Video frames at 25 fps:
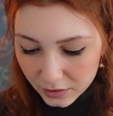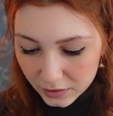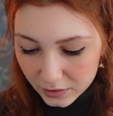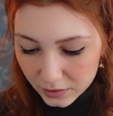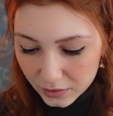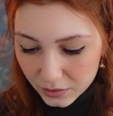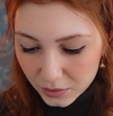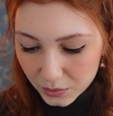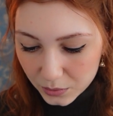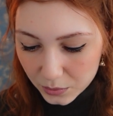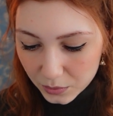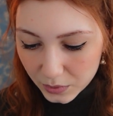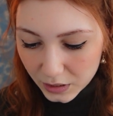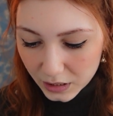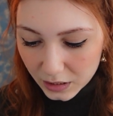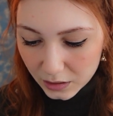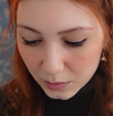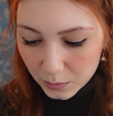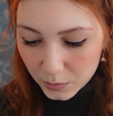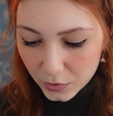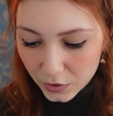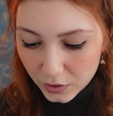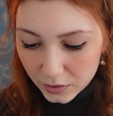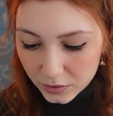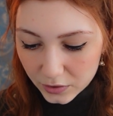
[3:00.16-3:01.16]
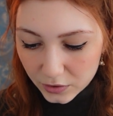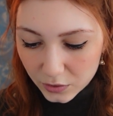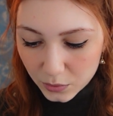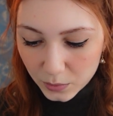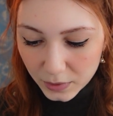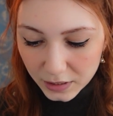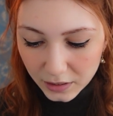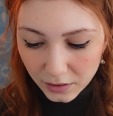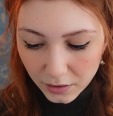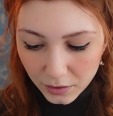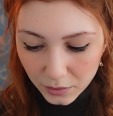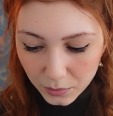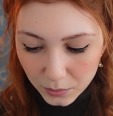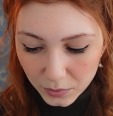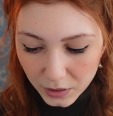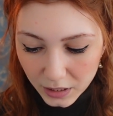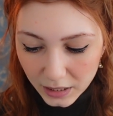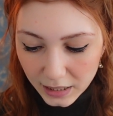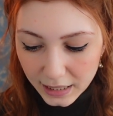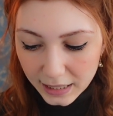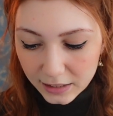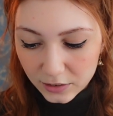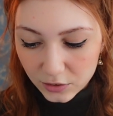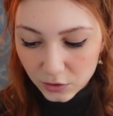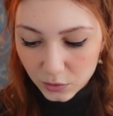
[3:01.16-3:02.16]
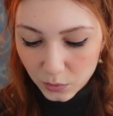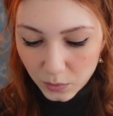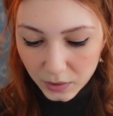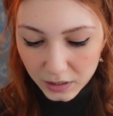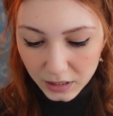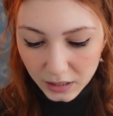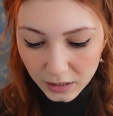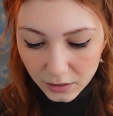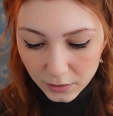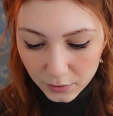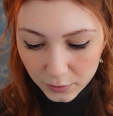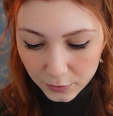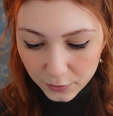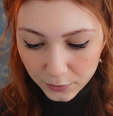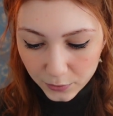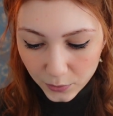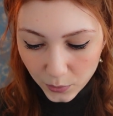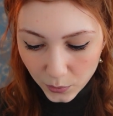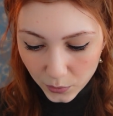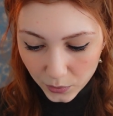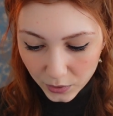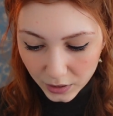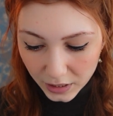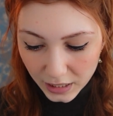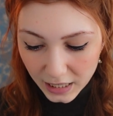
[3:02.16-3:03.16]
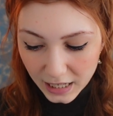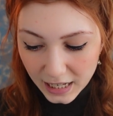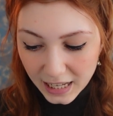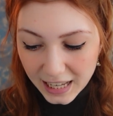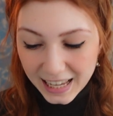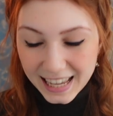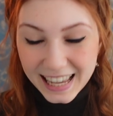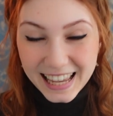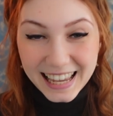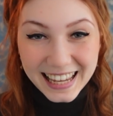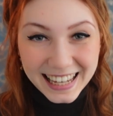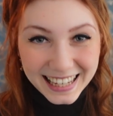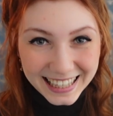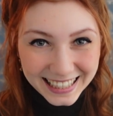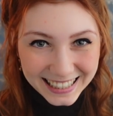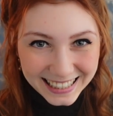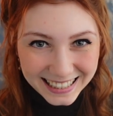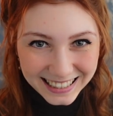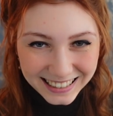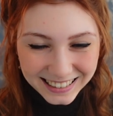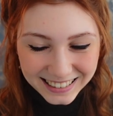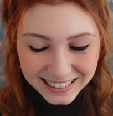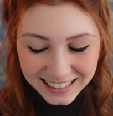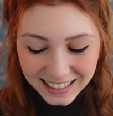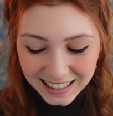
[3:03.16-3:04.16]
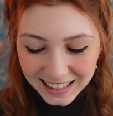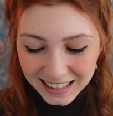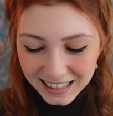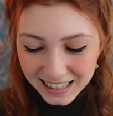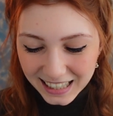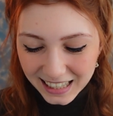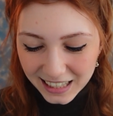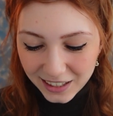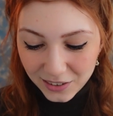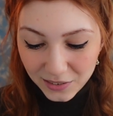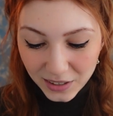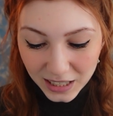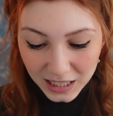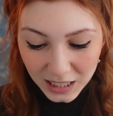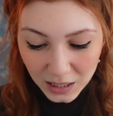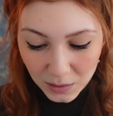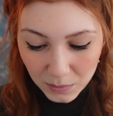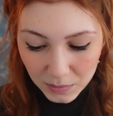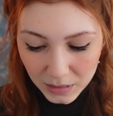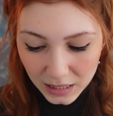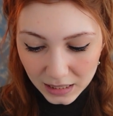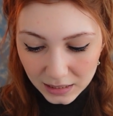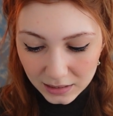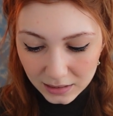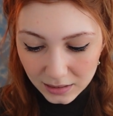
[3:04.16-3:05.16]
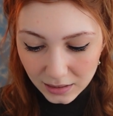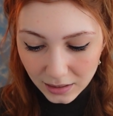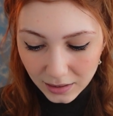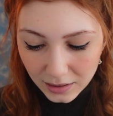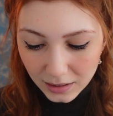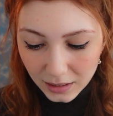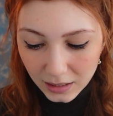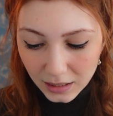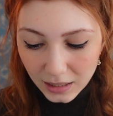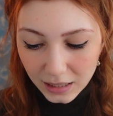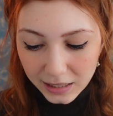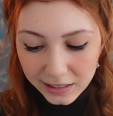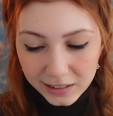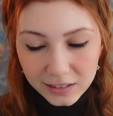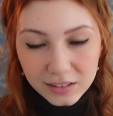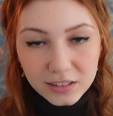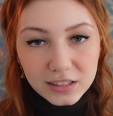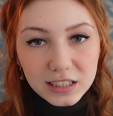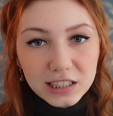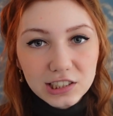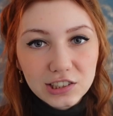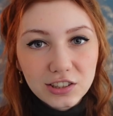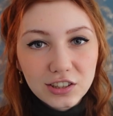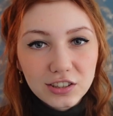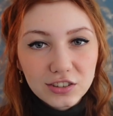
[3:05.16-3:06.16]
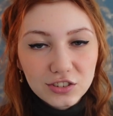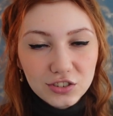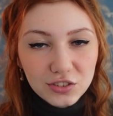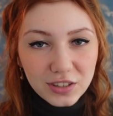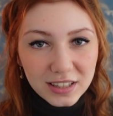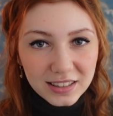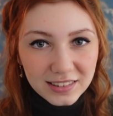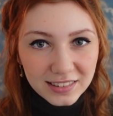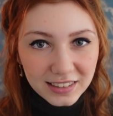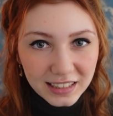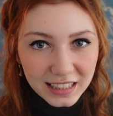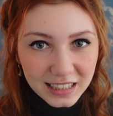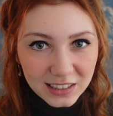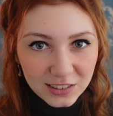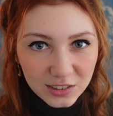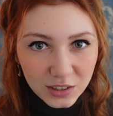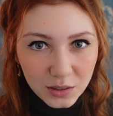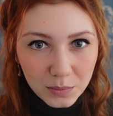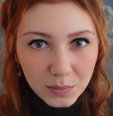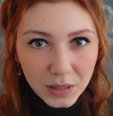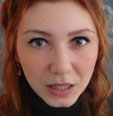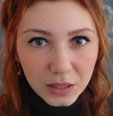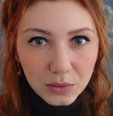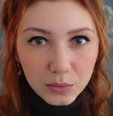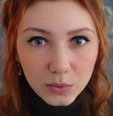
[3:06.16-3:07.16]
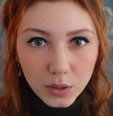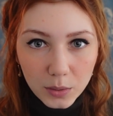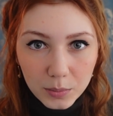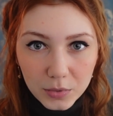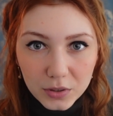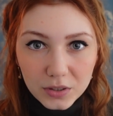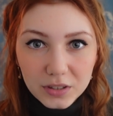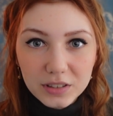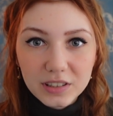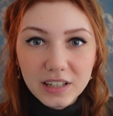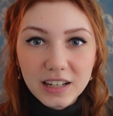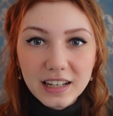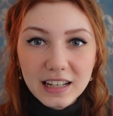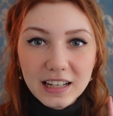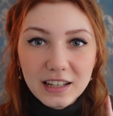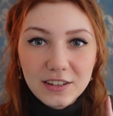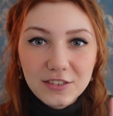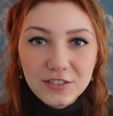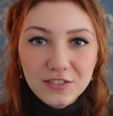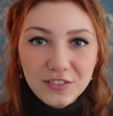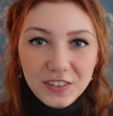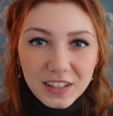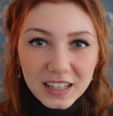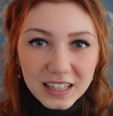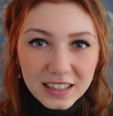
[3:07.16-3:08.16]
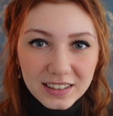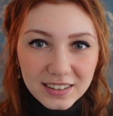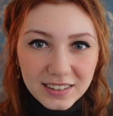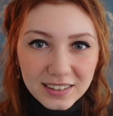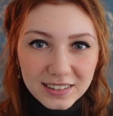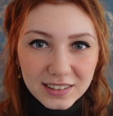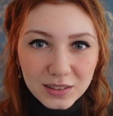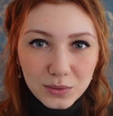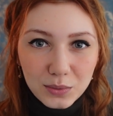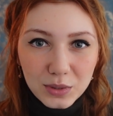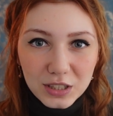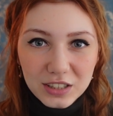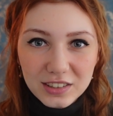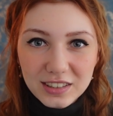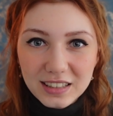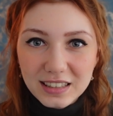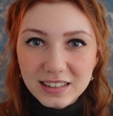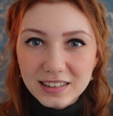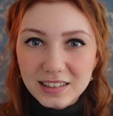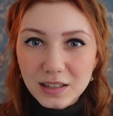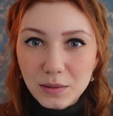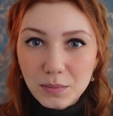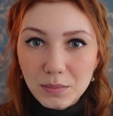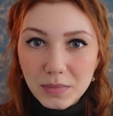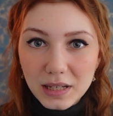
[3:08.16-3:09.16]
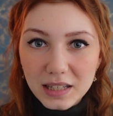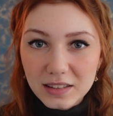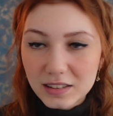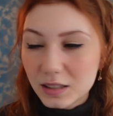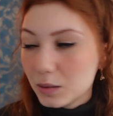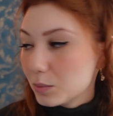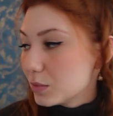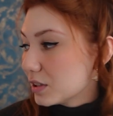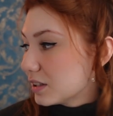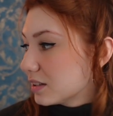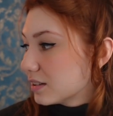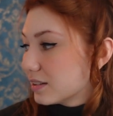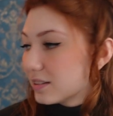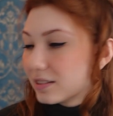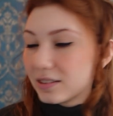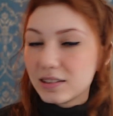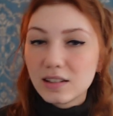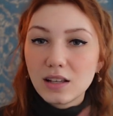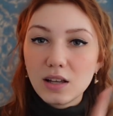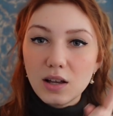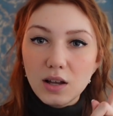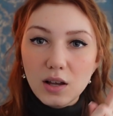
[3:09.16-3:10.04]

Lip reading: us to read books 23 and 24. And they recommend the English translation by Robert Fagles, which is amazing because